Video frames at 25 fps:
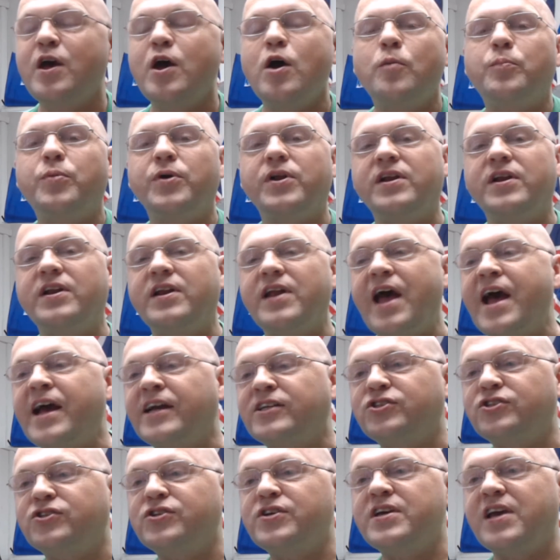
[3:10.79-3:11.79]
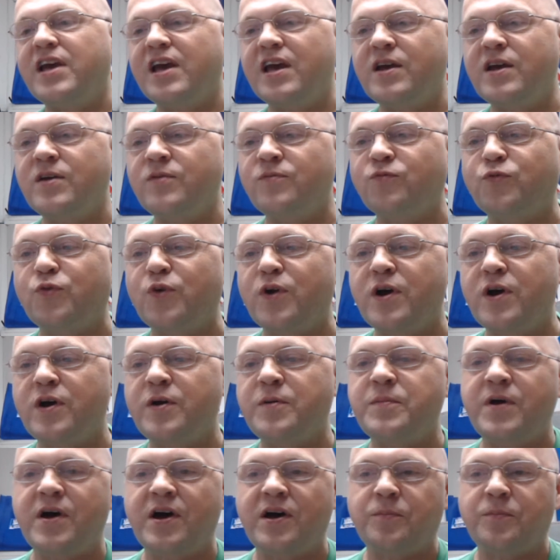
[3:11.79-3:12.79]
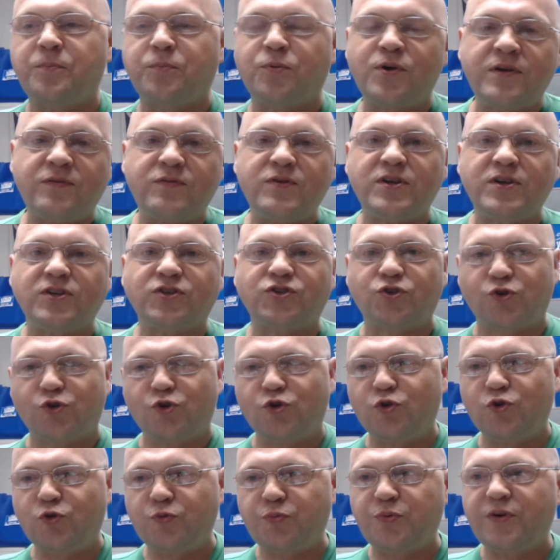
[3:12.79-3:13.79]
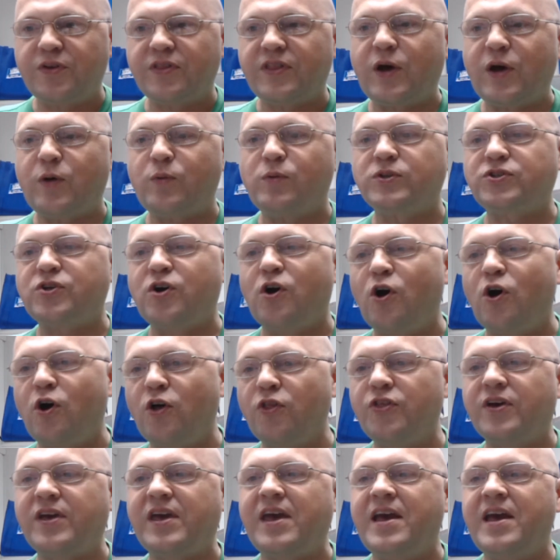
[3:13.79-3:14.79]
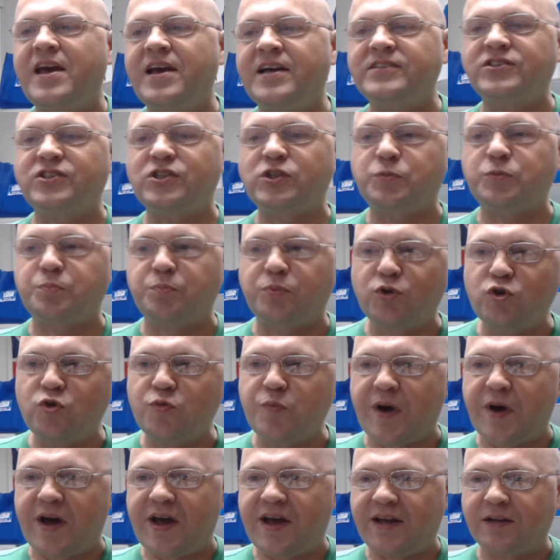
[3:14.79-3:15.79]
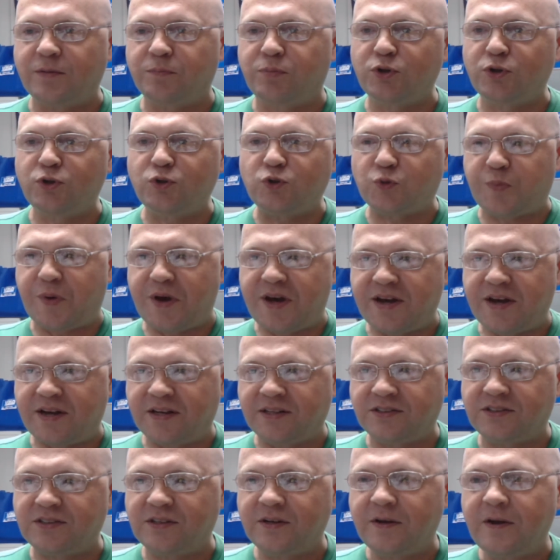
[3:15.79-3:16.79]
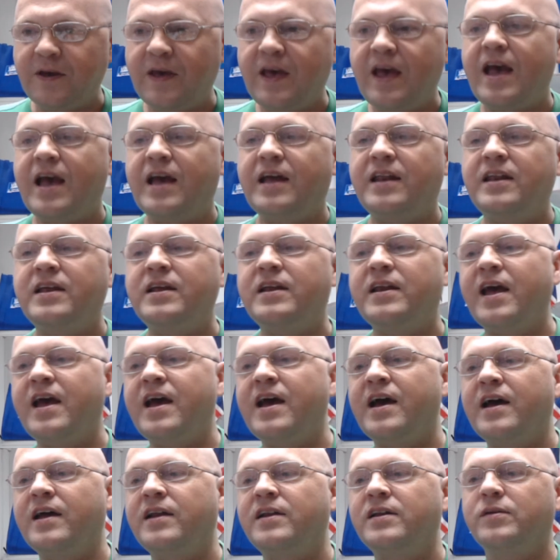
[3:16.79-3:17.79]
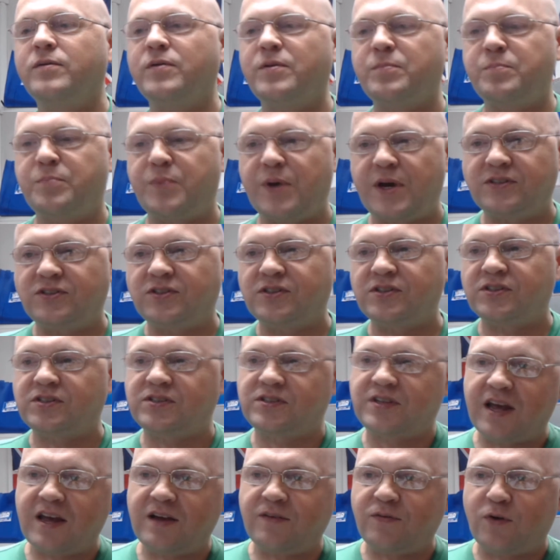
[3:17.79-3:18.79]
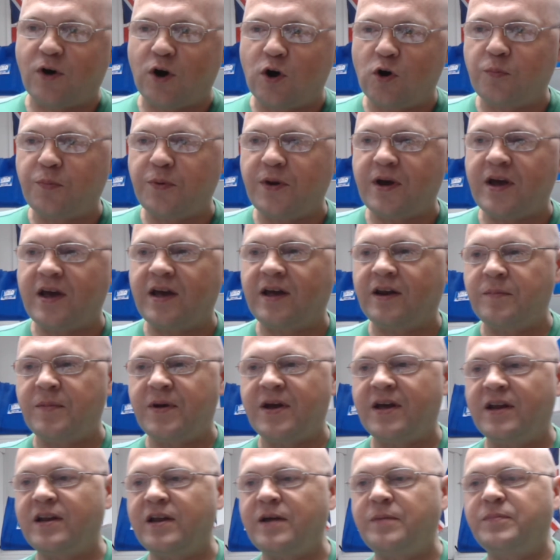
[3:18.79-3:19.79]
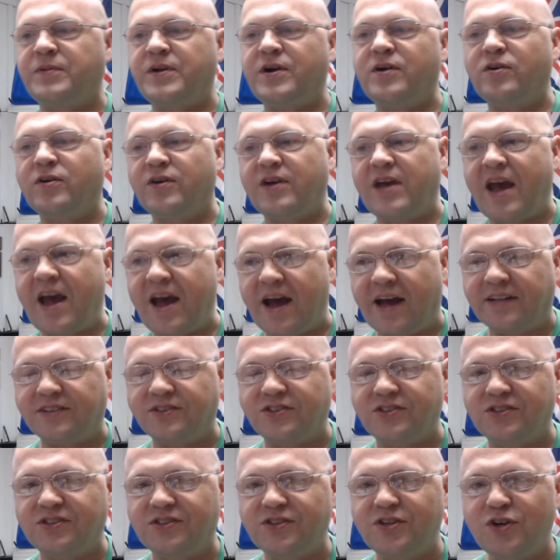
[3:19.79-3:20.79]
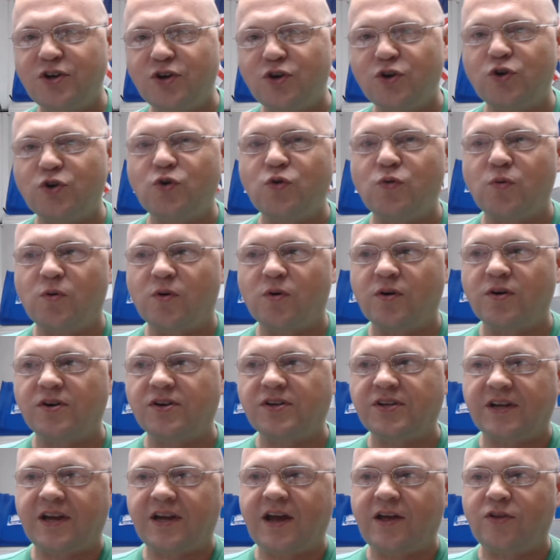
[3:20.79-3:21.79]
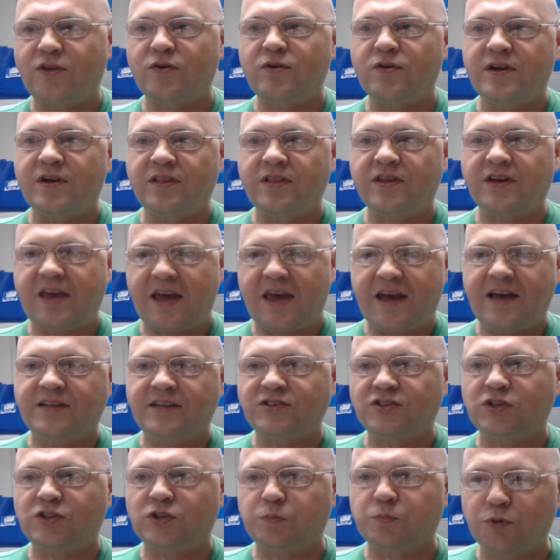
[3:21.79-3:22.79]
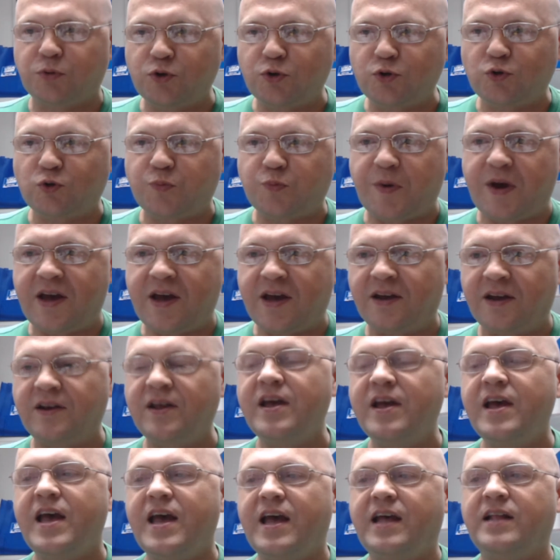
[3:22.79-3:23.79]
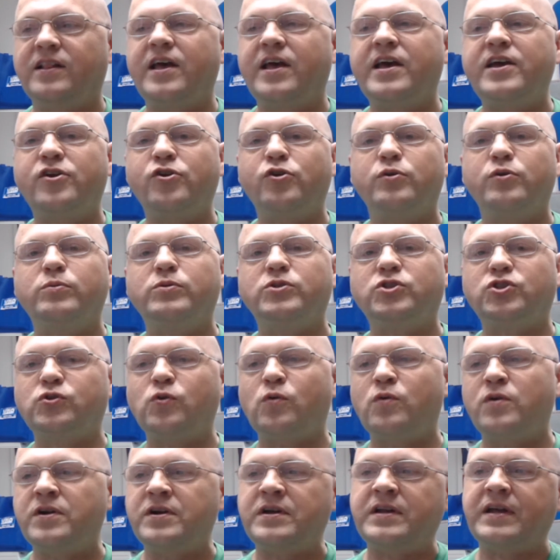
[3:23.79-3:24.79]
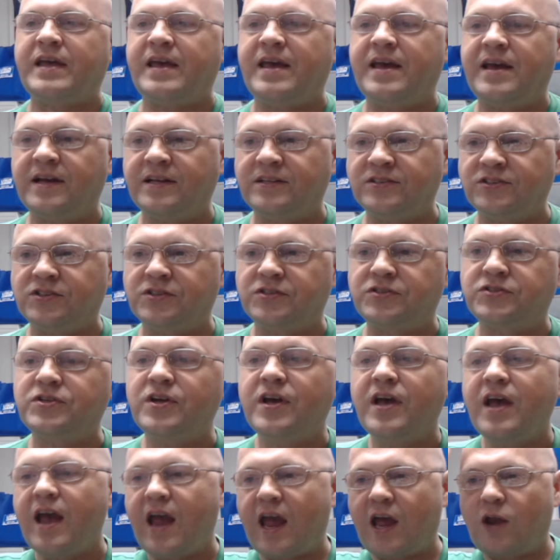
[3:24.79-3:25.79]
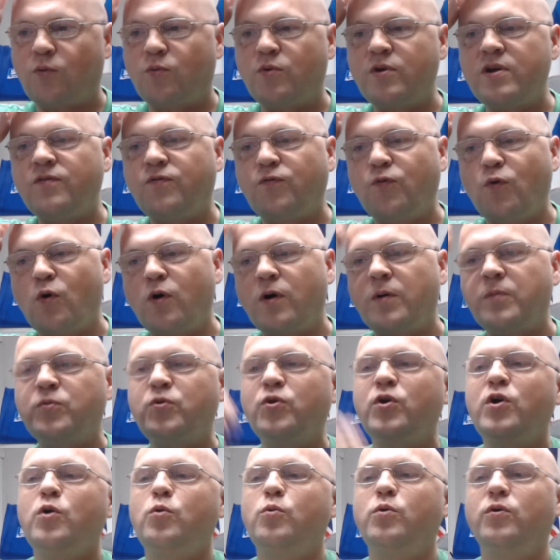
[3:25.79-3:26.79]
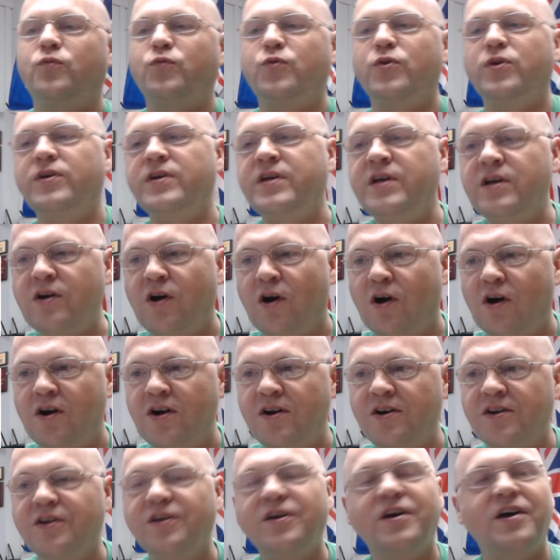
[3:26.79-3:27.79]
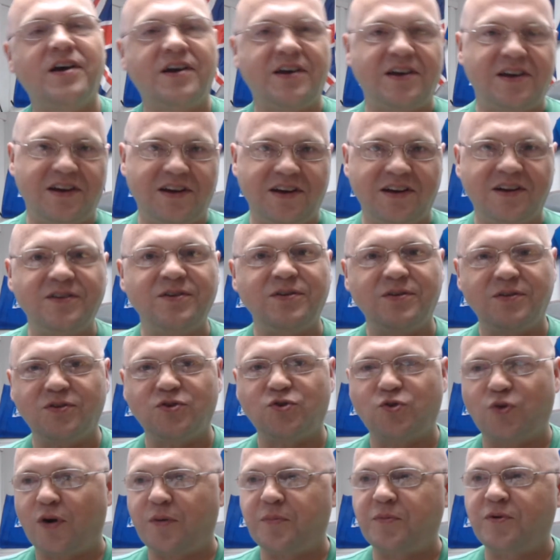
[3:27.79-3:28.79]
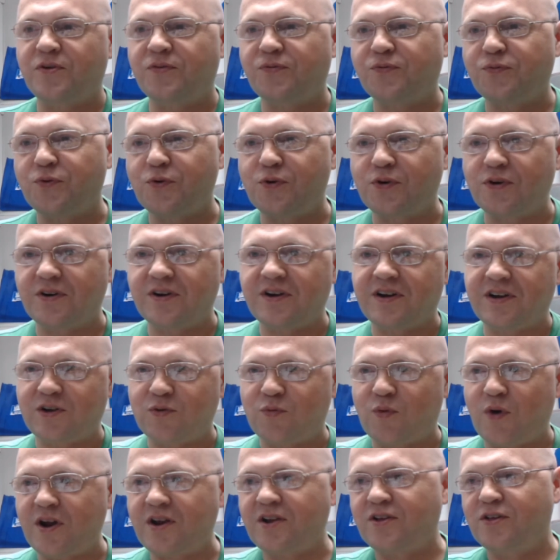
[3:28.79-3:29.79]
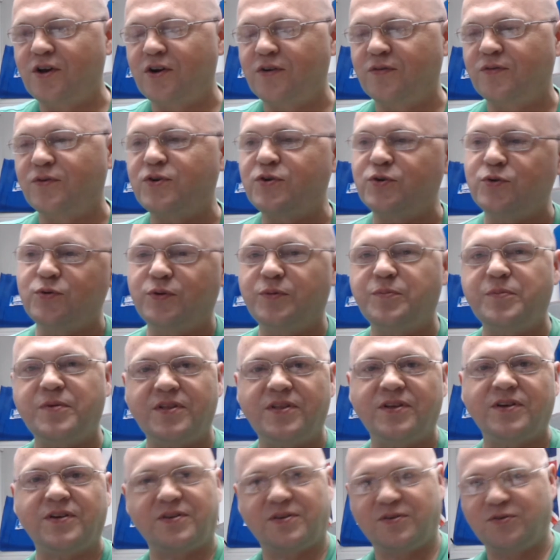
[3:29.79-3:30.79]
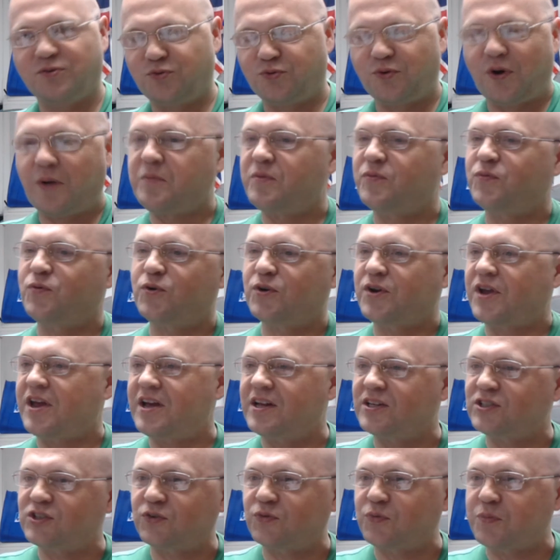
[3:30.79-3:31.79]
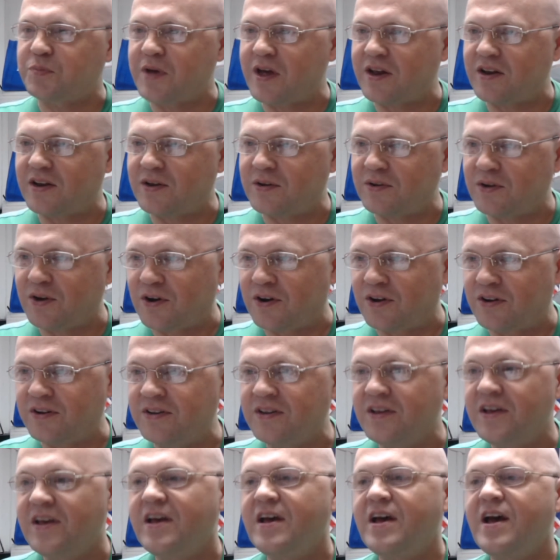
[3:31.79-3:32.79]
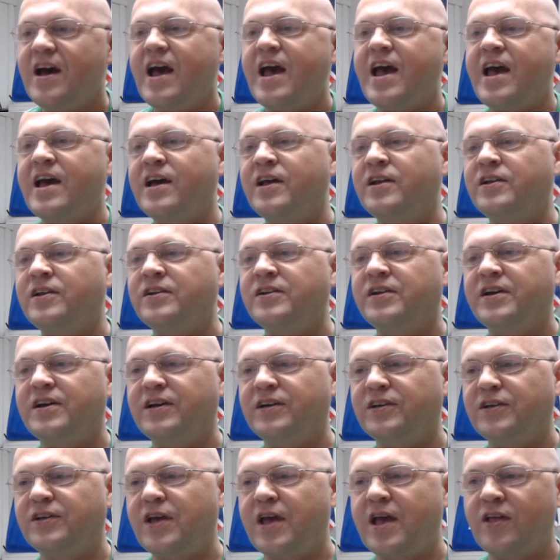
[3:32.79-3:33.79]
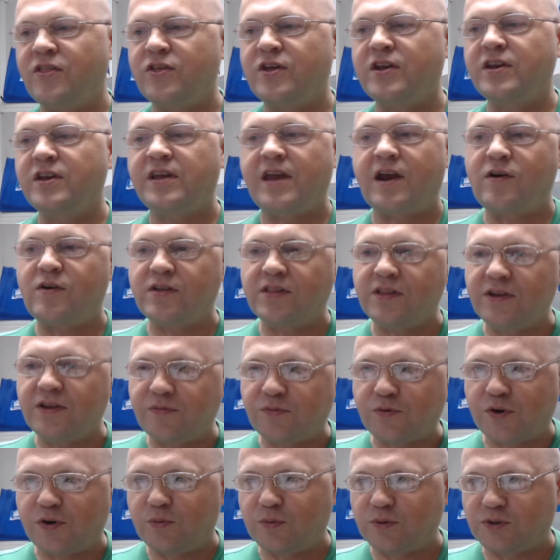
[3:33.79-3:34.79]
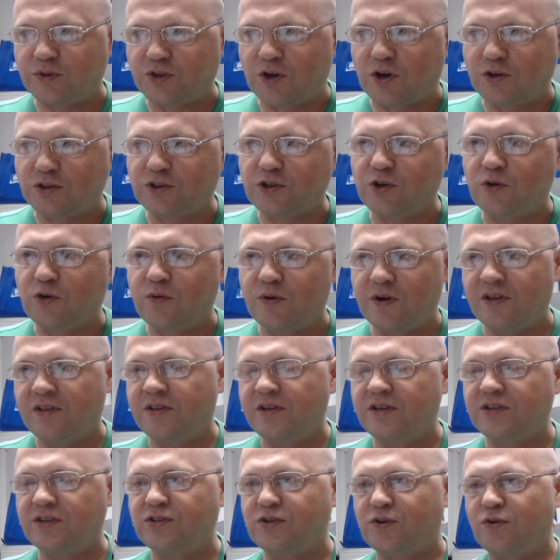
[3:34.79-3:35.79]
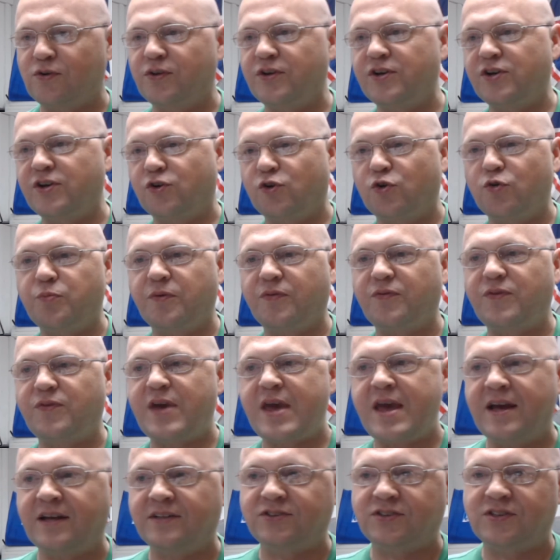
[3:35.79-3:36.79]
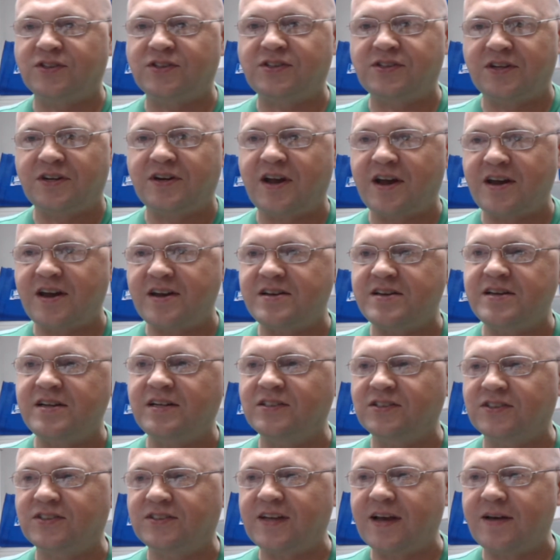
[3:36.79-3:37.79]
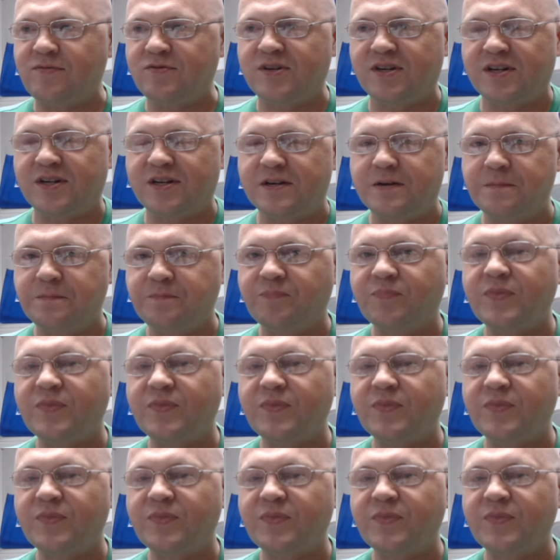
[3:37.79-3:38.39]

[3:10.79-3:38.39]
But it actually came from a previous group that was called the Kansas Blues Bands, and it had bassist Dave Hope and a man named Daryl Katz, who were together in the Kansas Blues Band, and later it was shortened to Kansas and reformed with Phil Ehart, again, drummer for White Clover, who would be the drummer for Kansas from that day on, and then Kerry Livgren was also in this early group of Kansas in 1970.